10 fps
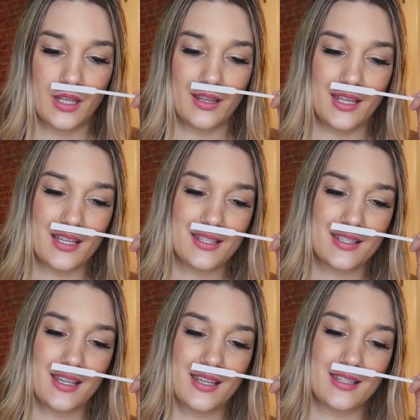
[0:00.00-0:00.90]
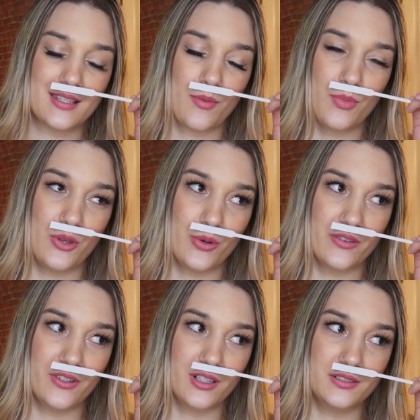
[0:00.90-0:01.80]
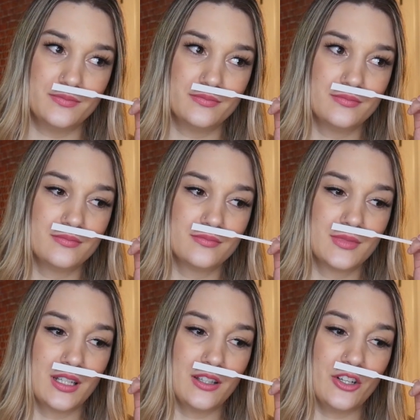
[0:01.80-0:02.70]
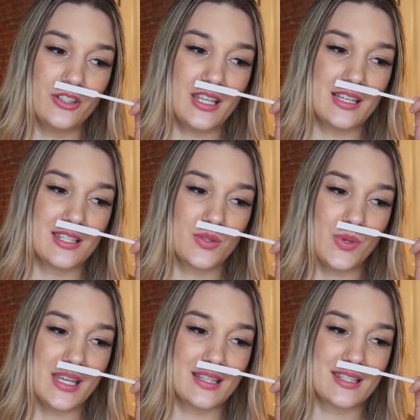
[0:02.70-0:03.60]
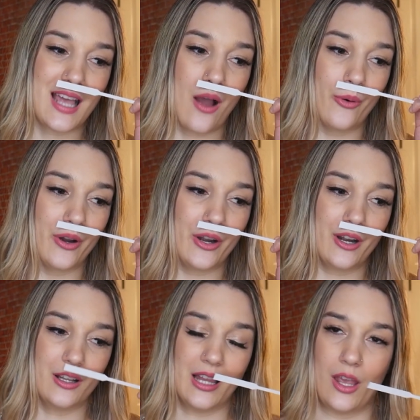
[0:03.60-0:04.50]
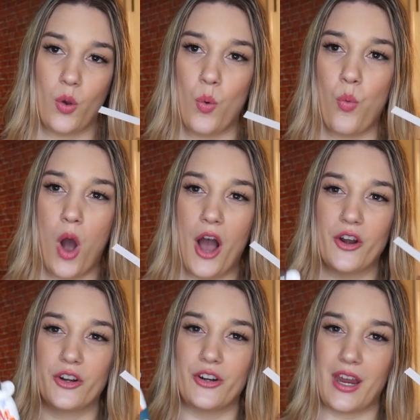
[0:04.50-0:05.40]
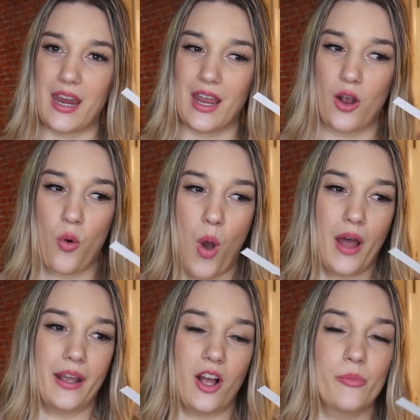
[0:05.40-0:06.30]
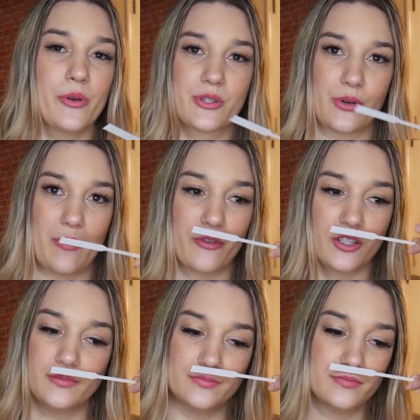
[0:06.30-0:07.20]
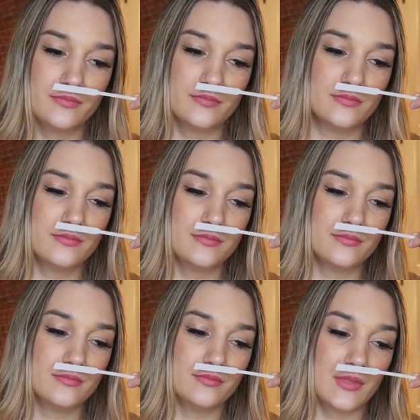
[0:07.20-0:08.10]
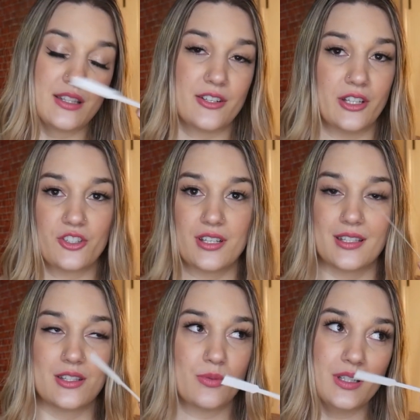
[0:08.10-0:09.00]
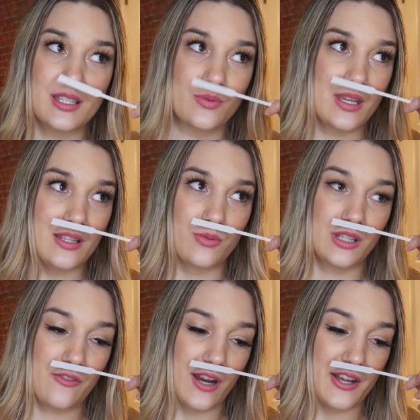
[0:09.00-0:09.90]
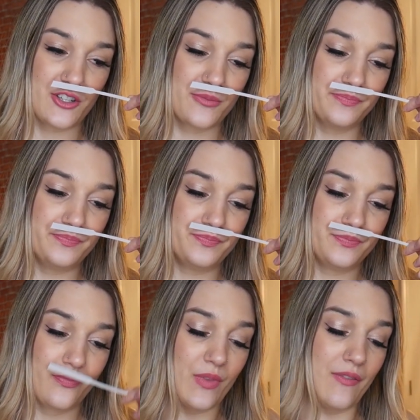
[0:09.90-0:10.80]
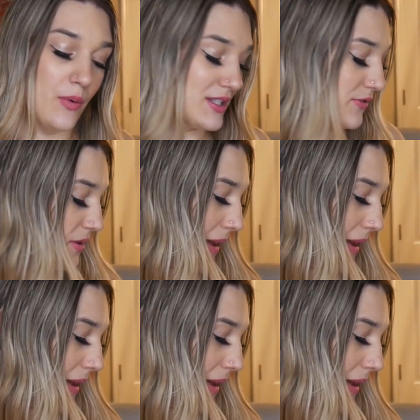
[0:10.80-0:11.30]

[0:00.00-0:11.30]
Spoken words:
This is beautiful. Literally a sweet and sour, like watery, aquatic, almost grapefruit. It's delicious. It's really sweet. It's really fresh. If it wasn't for the